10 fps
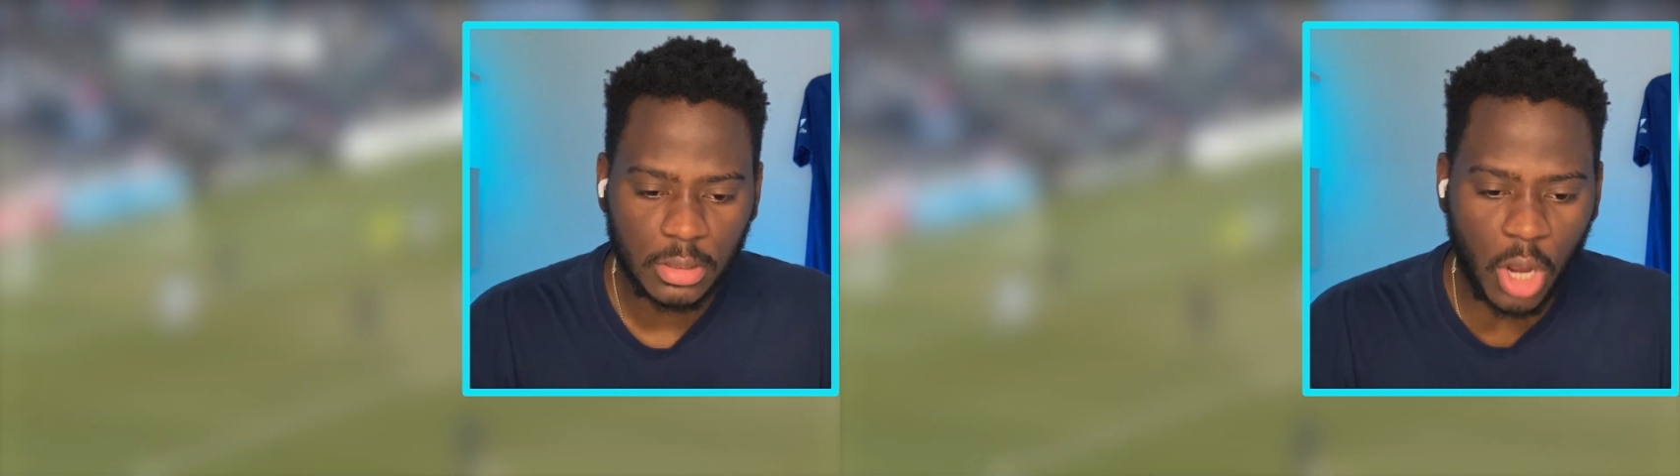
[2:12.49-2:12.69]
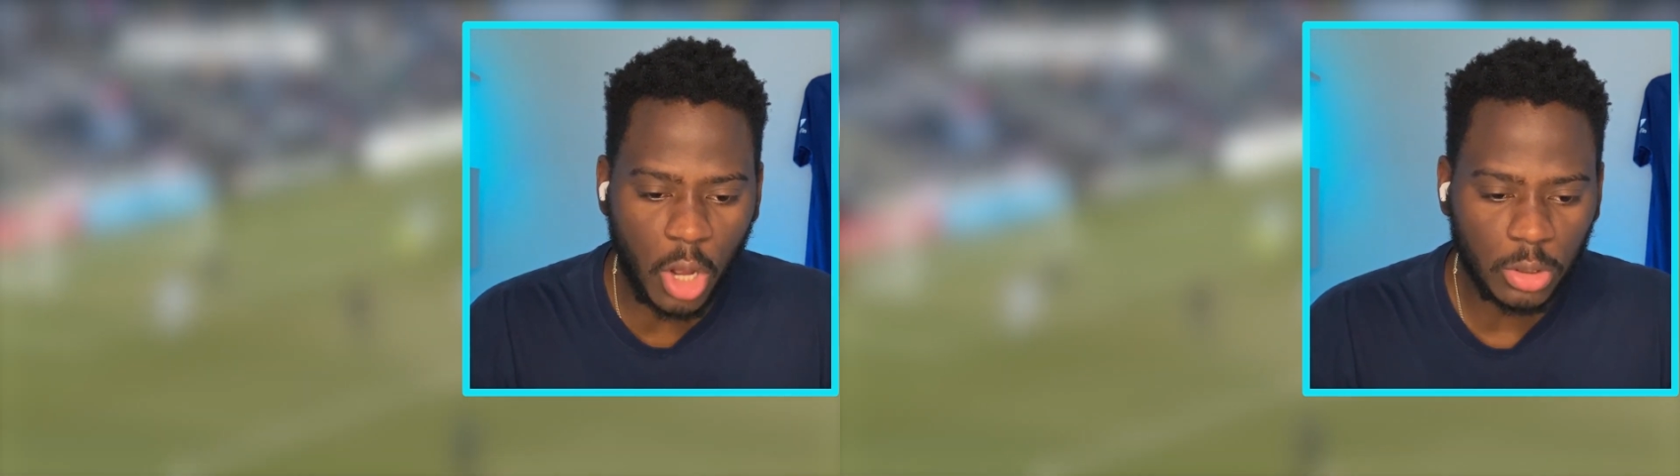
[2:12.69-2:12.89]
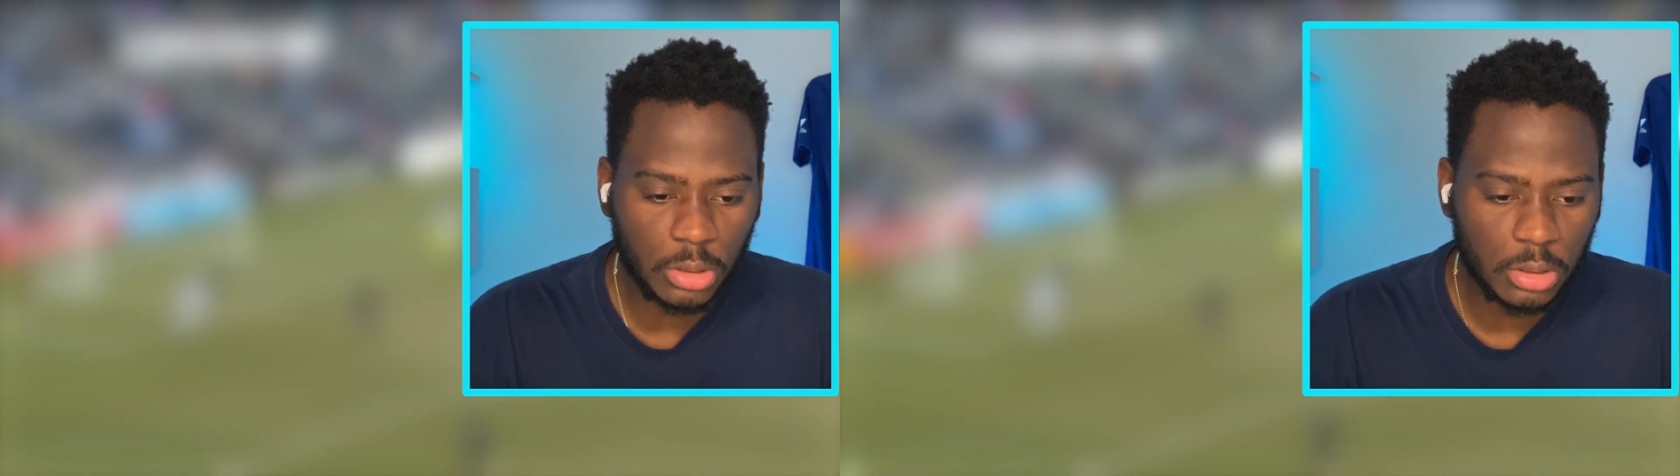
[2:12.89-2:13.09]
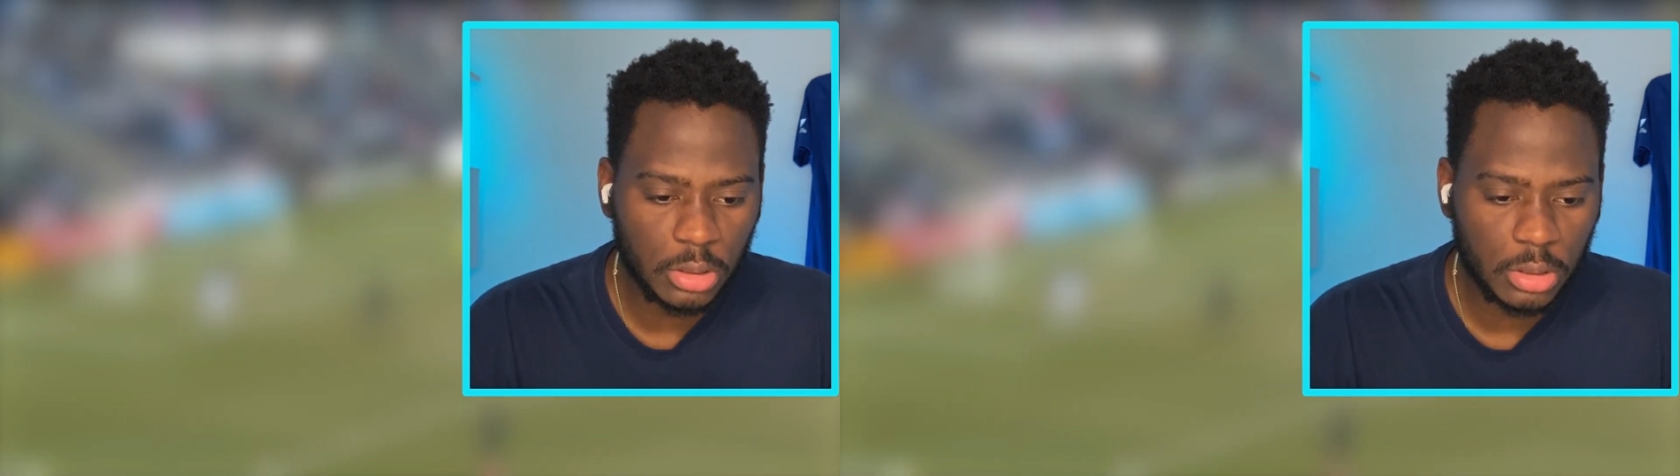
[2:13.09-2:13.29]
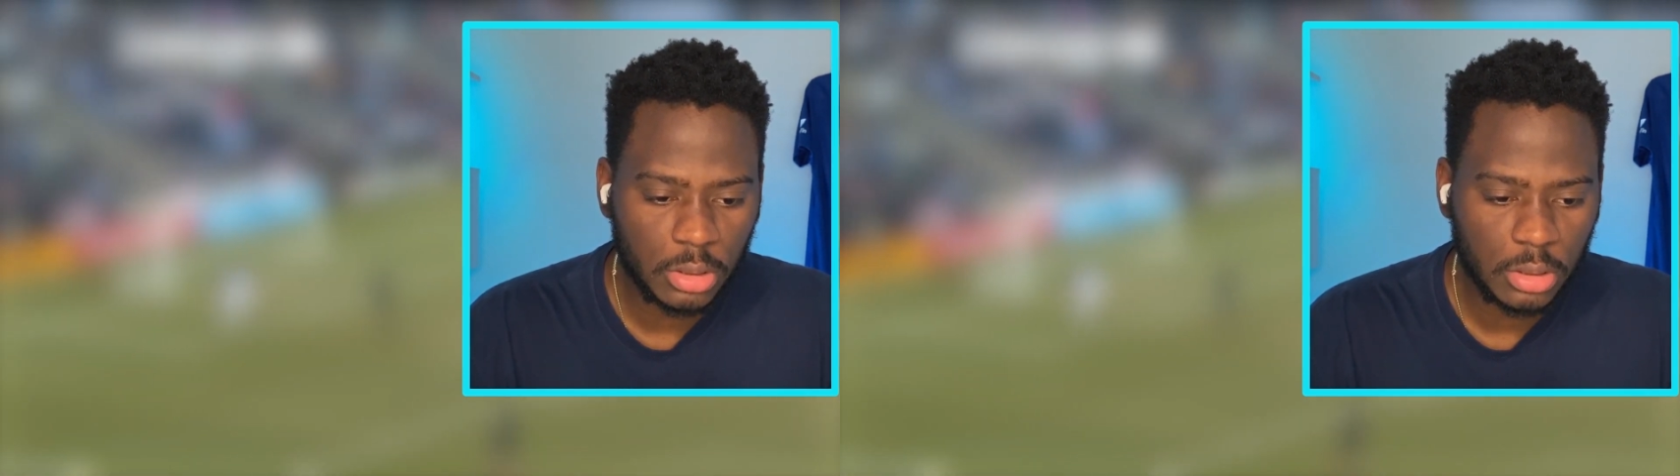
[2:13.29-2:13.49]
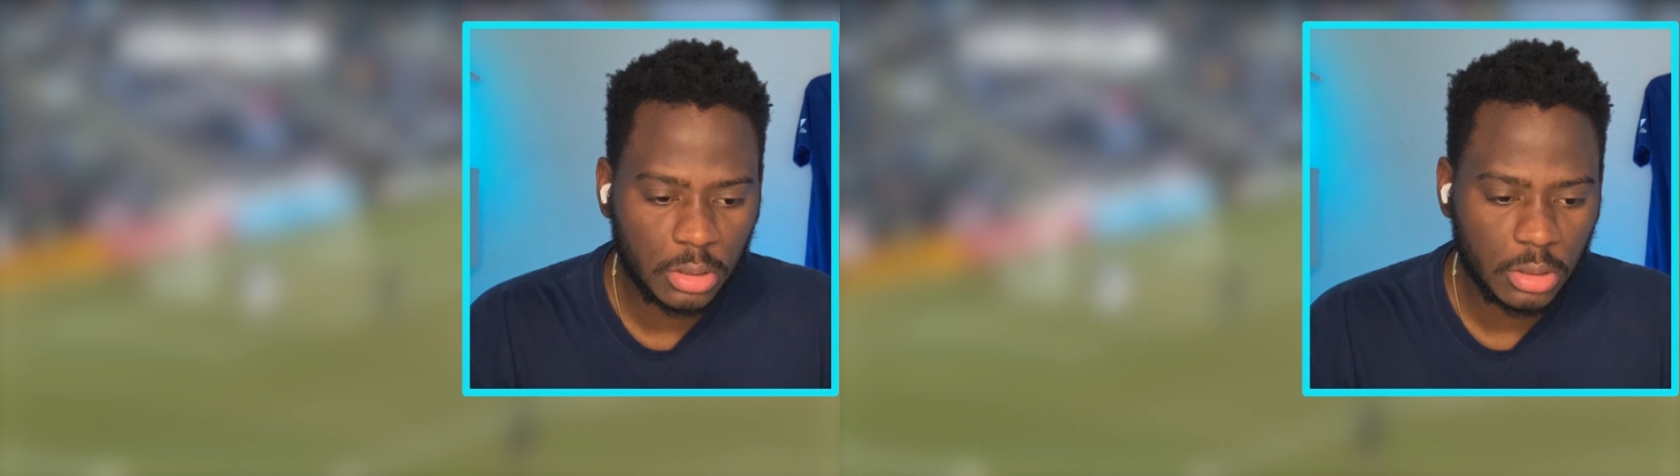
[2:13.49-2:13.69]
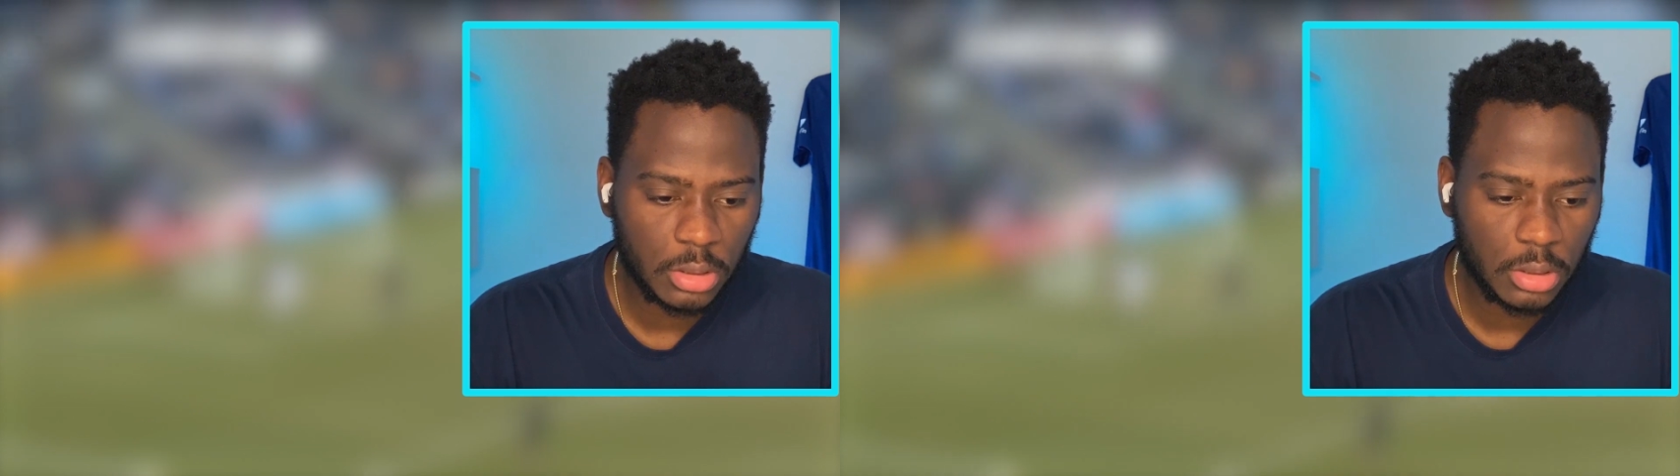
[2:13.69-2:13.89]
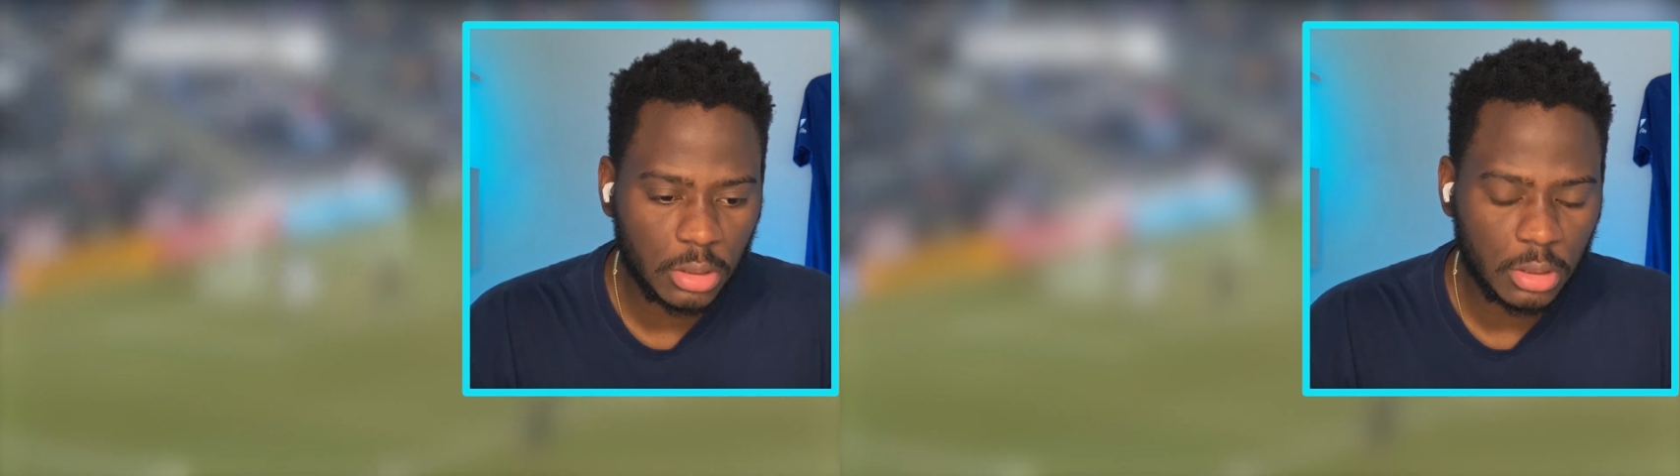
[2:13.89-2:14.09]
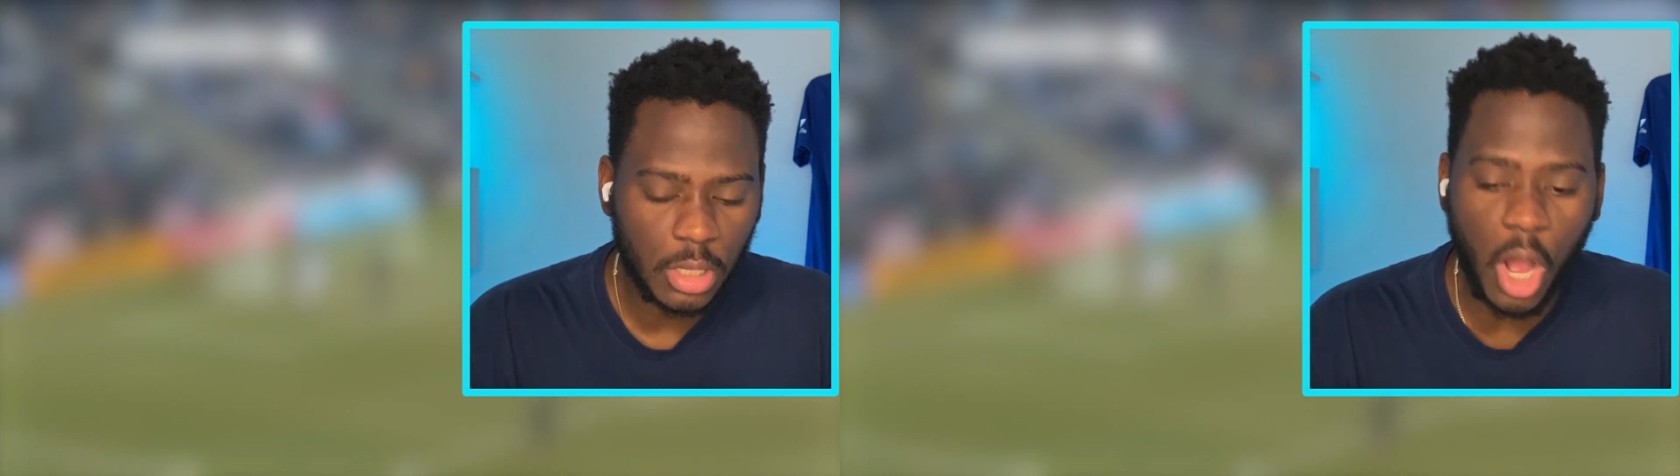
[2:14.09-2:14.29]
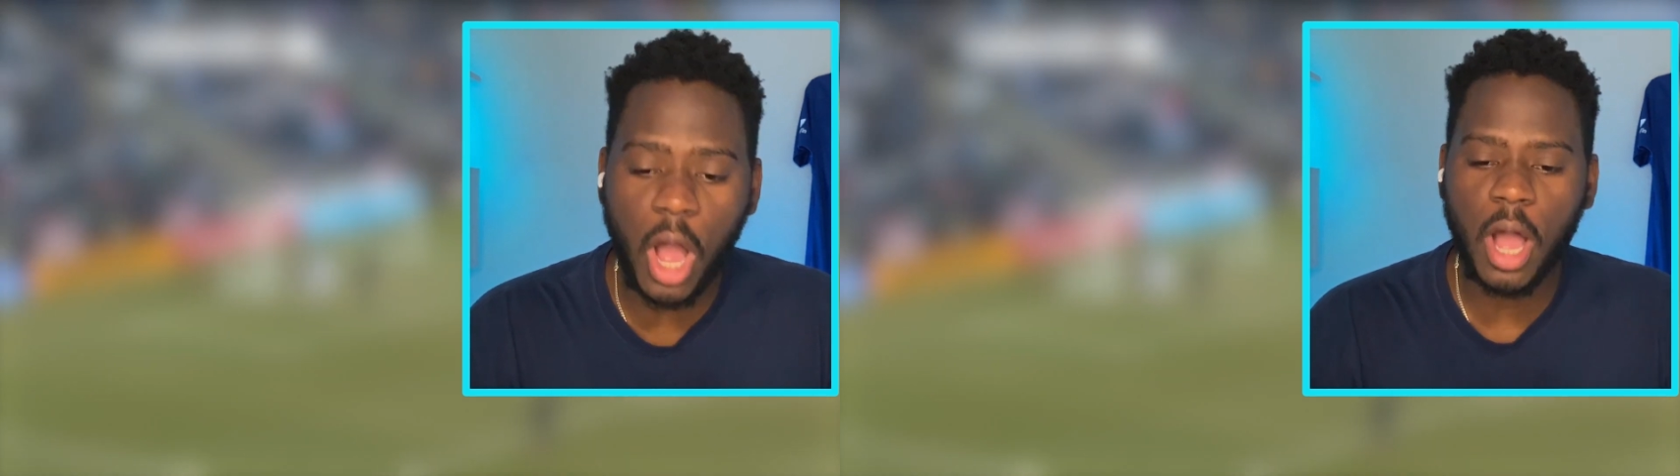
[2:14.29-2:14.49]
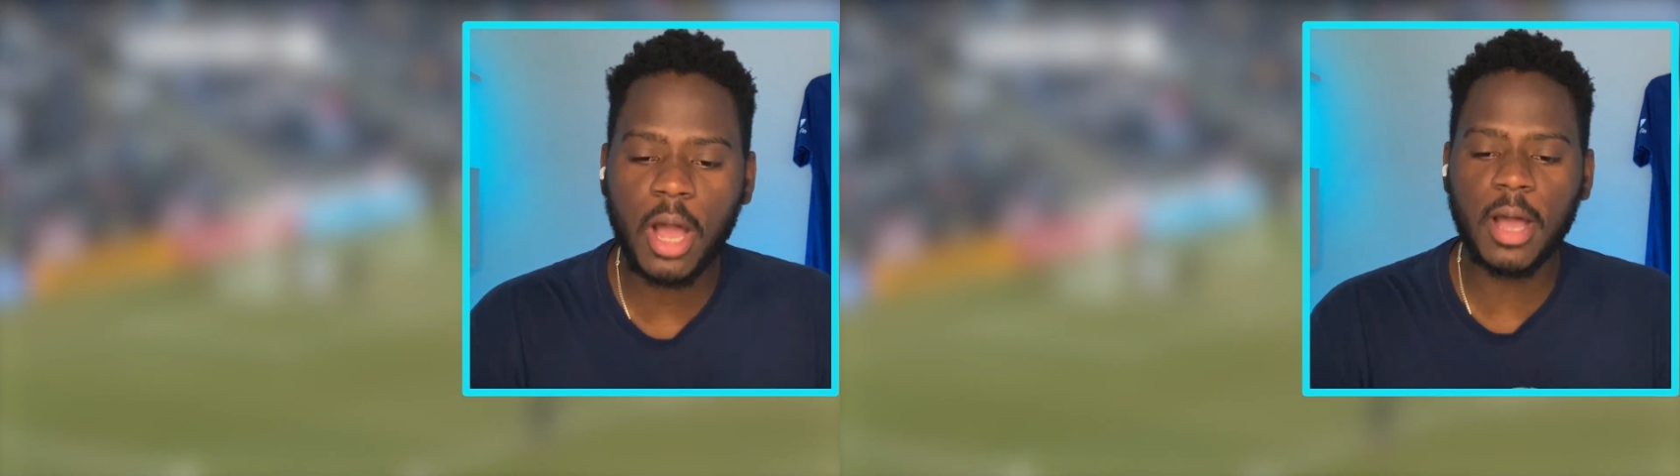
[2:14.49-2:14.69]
Go! Oh.